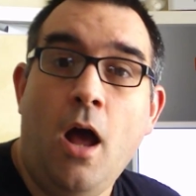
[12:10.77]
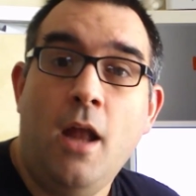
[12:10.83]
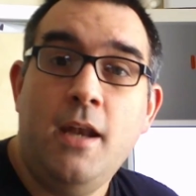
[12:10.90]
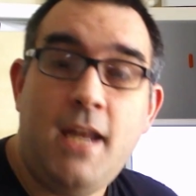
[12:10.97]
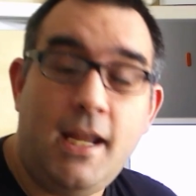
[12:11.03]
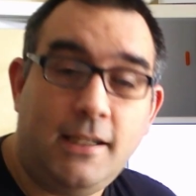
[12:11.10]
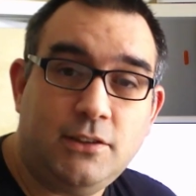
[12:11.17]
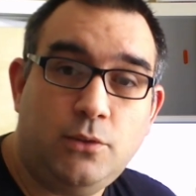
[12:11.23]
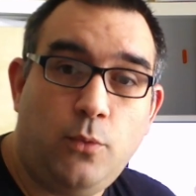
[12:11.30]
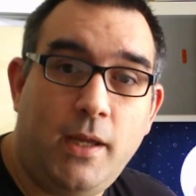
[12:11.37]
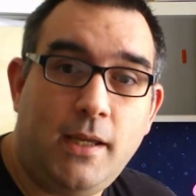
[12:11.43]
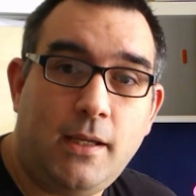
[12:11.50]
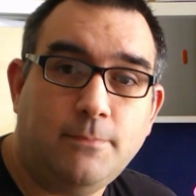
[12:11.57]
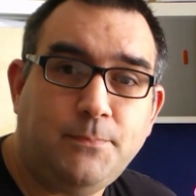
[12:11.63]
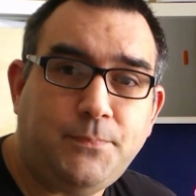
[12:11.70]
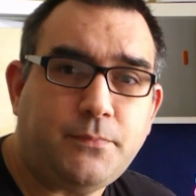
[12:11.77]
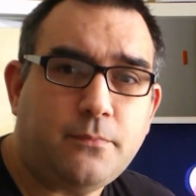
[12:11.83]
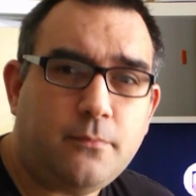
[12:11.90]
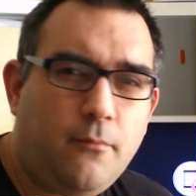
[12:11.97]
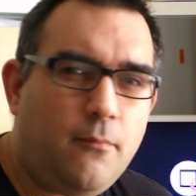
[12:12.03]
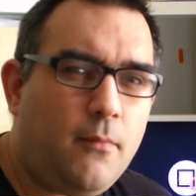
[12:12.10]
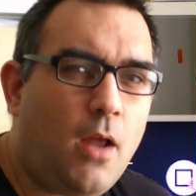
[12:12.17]
Next week,
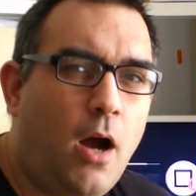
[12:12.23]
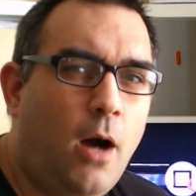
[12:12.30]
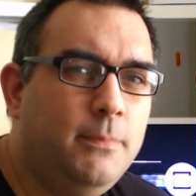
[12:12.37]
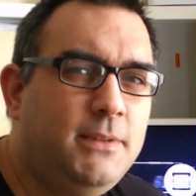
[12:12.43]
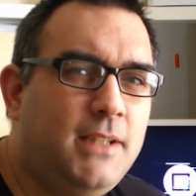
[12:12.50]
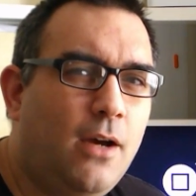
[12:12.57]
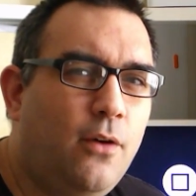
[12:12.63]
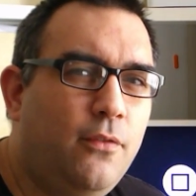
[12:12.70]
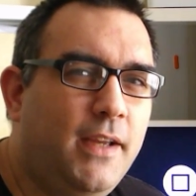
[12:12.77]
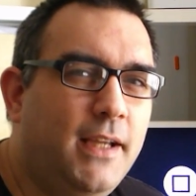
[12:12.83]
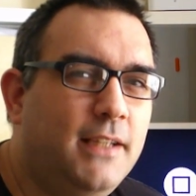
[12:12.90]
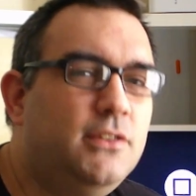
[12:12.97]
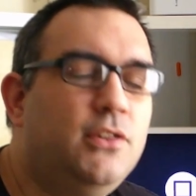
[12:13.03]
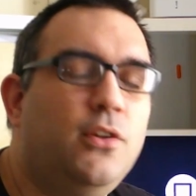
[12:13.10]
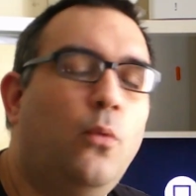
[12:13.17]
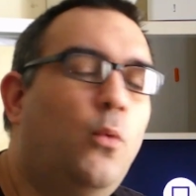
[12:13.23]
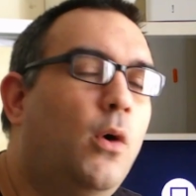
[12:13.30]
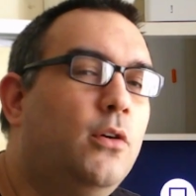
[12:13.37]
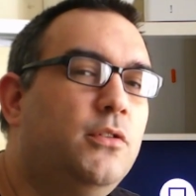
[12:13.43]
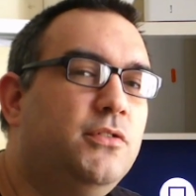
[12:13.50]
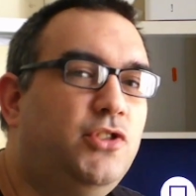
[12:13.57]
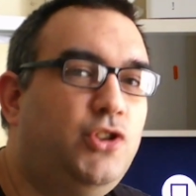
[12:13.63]
I'm delving into the world of